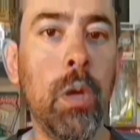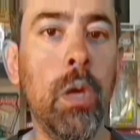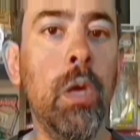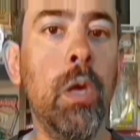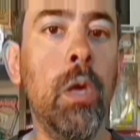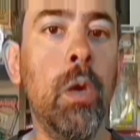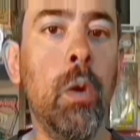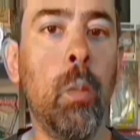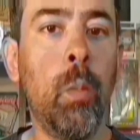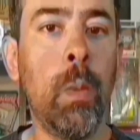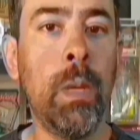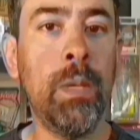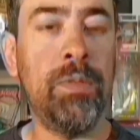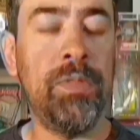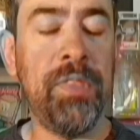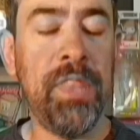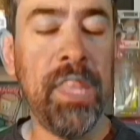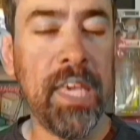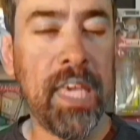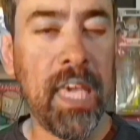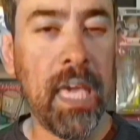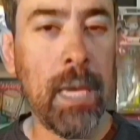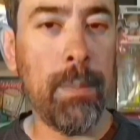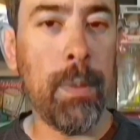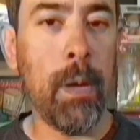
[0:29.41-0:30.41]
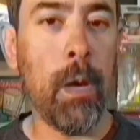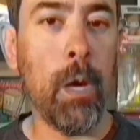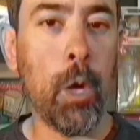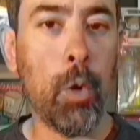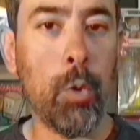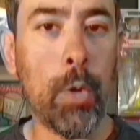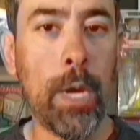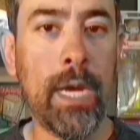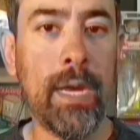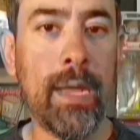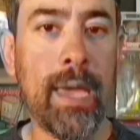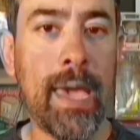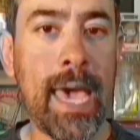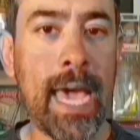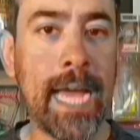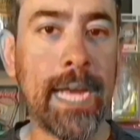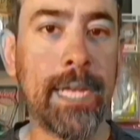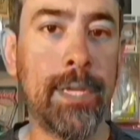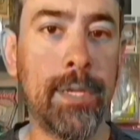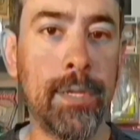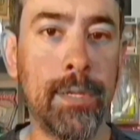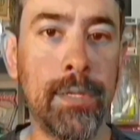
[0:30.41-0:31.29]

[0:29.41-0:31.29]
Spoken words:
when thinking about great actors.